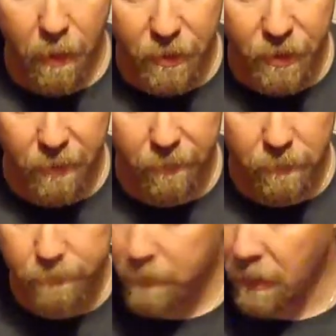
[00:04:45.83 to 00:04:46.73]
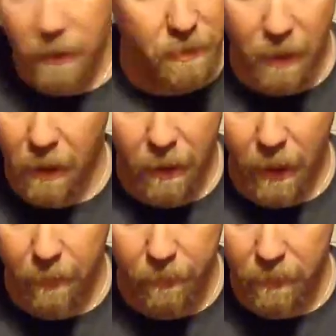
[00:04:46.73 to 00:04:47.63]
a shovel. It's not going to
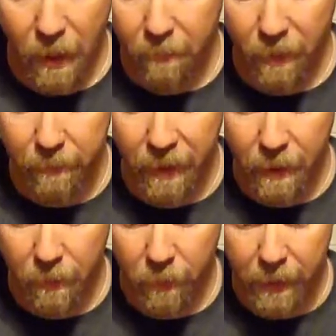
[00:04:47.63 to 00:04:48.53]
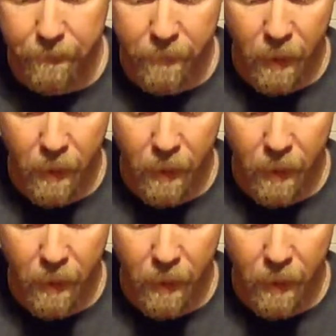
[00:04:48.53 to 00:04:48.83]
happen. Not by me anyway.